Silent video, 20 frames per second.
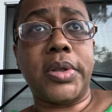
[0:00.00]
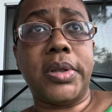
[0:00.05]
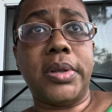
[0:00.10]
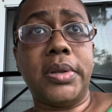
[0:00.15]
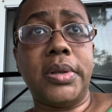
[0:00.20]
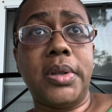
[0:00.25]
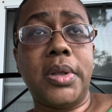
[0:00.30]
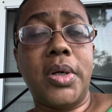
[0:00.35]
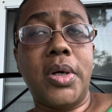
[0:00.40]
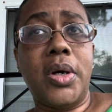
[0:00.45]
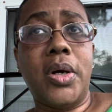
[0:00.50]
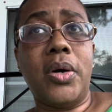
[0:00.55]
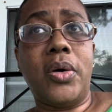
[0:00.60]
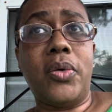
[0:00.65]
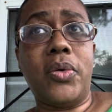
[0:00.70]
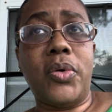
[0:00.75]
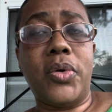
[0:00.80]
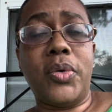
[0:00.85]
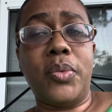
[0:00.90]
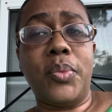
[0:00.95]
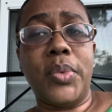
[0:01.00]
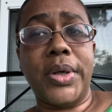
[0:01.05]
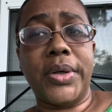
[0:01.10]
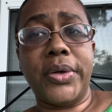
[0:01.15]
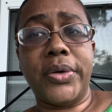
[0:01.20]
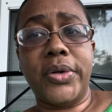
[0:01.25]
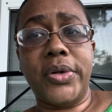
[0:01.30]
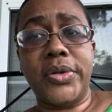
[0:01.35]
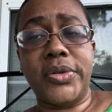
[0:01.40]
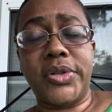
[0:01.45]
on one
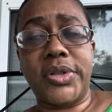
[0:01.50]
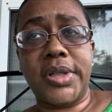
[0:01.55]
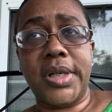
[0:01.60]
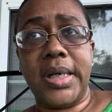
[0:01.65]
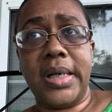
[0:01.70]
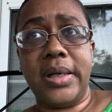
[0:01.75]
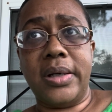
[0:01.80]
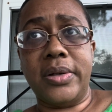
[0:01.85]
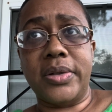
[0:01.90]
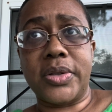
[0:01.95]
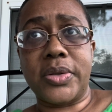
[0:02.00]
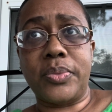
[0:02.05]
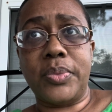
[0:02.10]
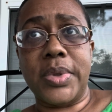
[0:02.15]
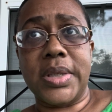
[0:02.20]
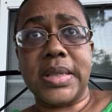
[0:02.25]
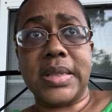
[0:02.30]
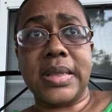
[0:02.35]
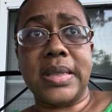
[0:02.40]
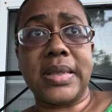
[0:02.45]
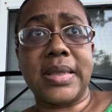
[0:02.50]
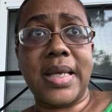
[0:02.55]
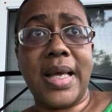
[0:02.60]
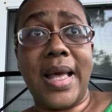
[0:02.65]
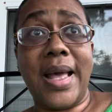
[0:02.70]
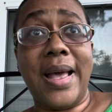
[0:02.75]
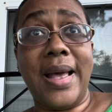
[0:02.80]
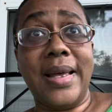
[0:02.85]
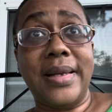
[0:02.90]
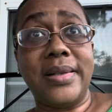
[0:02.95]
of her chairs was this
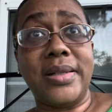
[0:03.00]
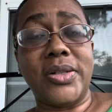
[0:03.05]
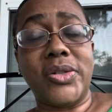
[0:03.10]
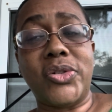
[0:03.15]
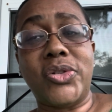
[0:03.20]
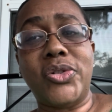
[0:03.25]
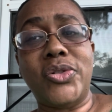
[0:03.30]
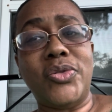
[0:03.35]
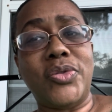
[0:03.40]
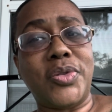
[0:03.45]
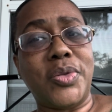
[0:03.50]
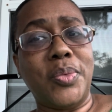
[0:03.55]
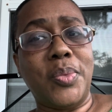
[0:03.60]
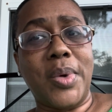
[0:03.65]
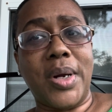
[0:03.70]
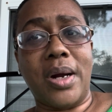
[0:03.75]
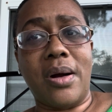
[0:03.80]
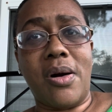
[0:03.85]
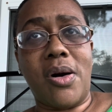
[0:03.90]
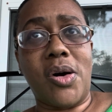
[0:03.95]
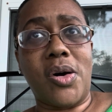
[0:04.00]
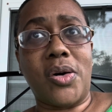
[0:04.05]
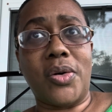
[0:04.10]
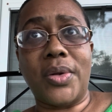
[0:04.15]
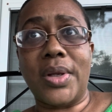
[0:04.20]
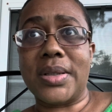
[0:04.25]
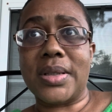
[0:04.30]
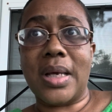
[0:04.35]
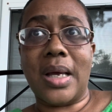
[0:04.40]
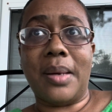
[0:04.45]
hat that she used to wear all
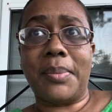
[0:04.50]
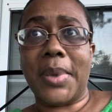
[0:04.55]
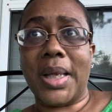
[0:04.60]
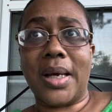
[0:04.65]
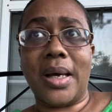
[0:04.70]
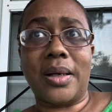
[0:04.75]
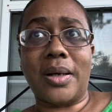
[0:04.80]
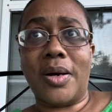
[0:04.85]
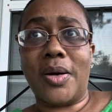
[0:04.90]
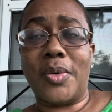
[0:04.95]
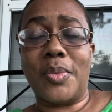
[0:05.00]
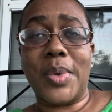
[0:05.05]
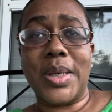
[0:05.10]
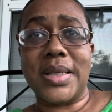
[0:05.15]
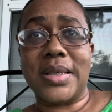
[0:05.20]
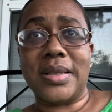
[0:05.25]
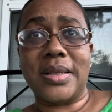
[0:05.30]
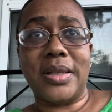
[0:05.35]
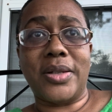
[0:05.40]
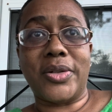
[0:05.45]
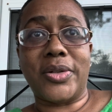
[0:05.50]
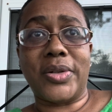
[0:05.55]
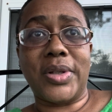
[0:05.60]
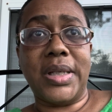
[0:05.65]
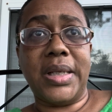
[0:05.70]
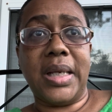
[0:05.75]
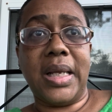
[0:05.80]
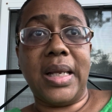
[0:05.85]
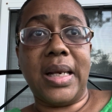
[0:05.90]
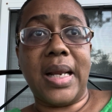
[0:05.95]
the time. Like, I'd always see her in that